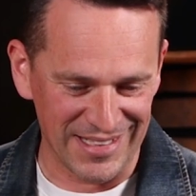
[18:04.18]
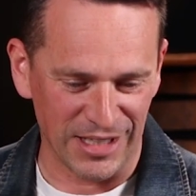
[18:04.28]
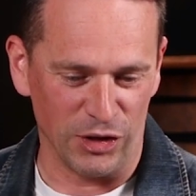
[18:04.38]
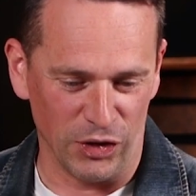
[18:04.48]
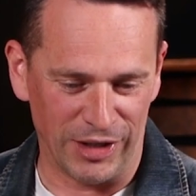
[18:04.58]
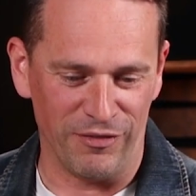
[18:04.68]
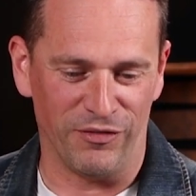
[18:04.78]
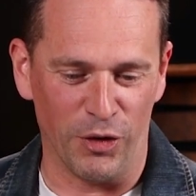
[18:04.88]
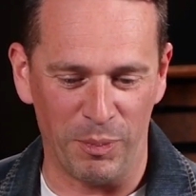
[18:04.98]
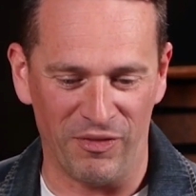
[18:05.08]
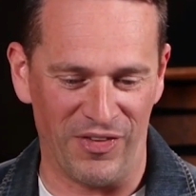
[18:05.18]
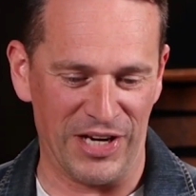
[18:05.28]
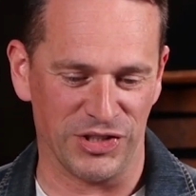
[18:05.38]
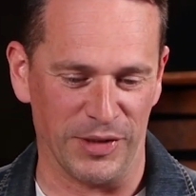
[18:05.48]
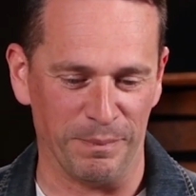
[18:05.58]
isn't looking for
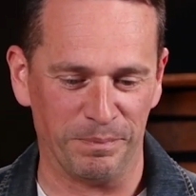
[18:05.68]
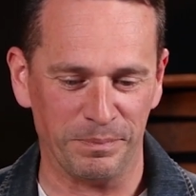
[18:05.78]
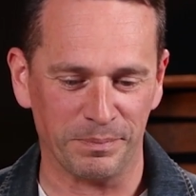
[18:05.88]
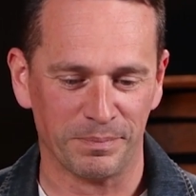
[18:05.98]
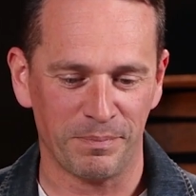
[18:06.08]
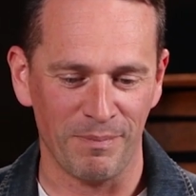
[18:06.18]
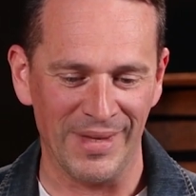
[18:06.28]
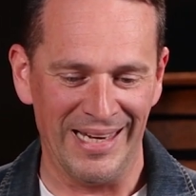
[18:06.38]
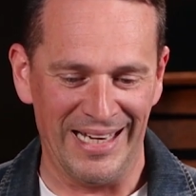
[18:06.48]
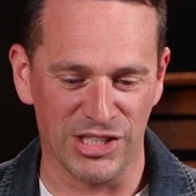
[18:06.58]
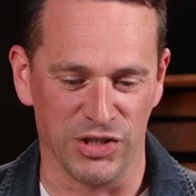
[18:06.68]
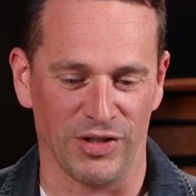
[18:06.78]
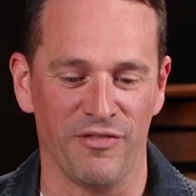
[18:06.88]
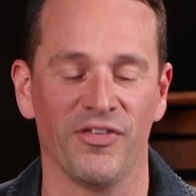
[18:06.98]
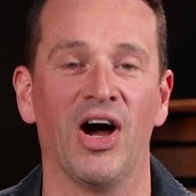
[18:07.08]
perfection. He's
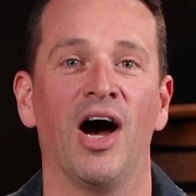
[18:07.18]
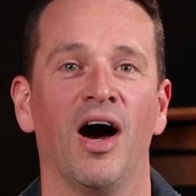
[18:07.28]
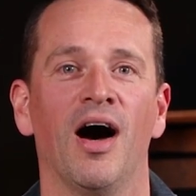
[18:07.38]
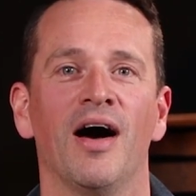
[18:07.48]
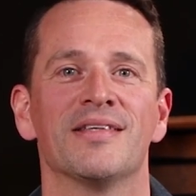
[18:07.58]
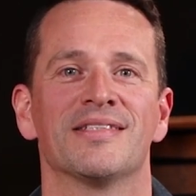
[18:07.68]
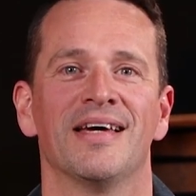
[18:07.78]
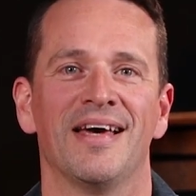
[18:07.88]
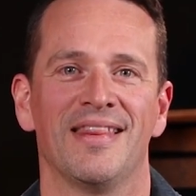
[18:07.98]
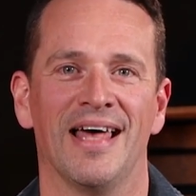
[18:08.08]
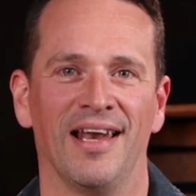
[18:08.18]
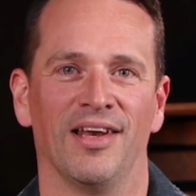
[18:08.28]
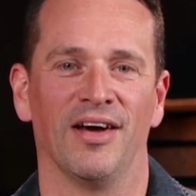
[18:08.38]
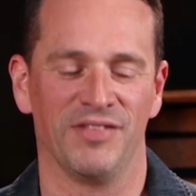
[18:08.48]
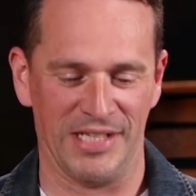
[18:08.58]
looking for a heart that
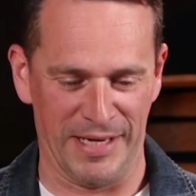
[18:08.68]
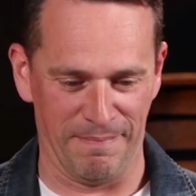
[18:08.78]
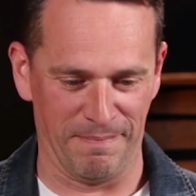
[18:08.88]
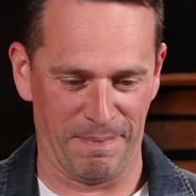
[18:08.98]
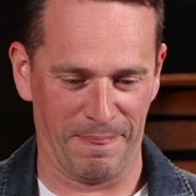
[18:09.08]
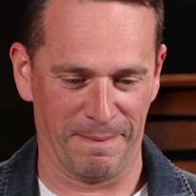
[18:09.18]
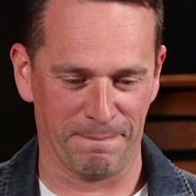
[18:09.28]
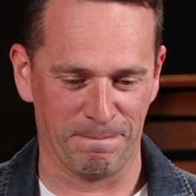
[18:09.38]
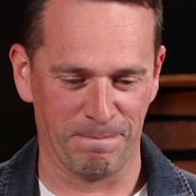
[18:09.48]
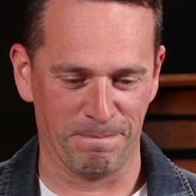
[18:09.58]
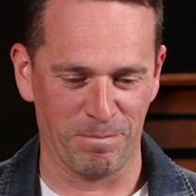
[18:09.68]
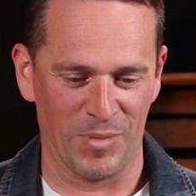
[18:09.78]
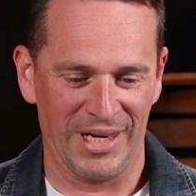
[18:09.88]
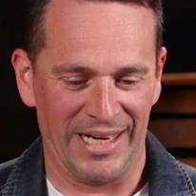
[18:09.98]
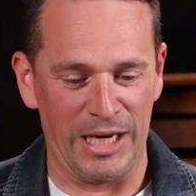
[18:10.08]
loves him.
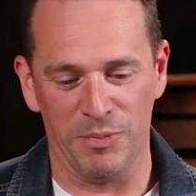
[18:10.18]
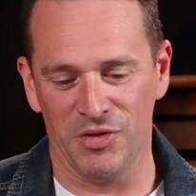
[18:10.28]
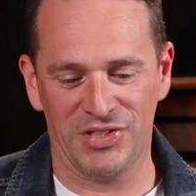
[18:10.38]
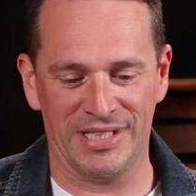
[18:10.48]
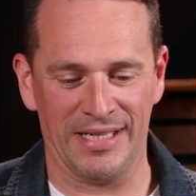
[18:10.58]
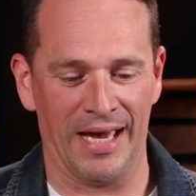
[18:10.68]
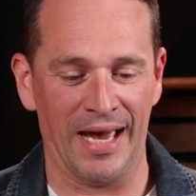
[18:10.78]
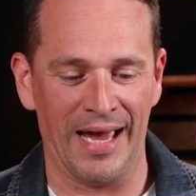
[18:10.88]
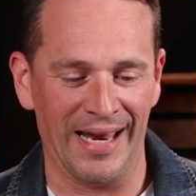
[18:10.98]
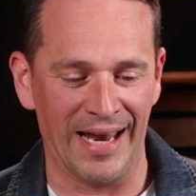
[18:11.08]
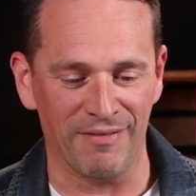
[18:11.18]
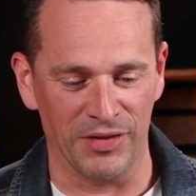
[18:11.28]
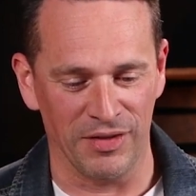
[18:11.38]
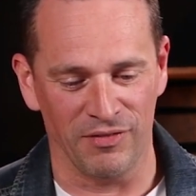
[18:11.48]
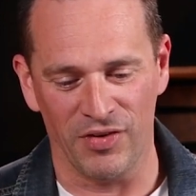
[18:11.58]
Hebrews
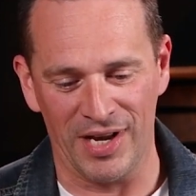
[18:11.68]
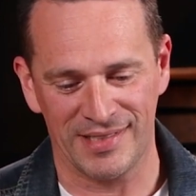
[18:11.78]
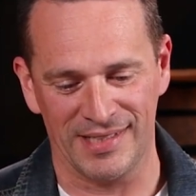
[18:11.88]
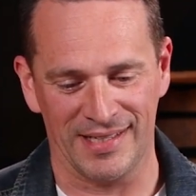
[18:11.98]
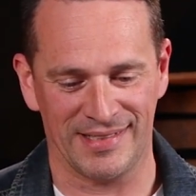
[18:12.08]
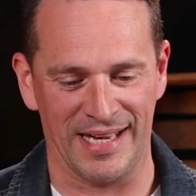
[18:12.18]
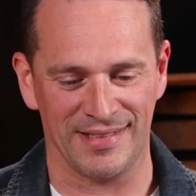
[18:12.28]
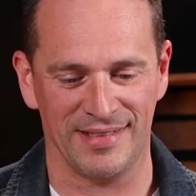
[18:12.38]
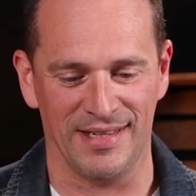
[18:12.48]
11 verse 6 says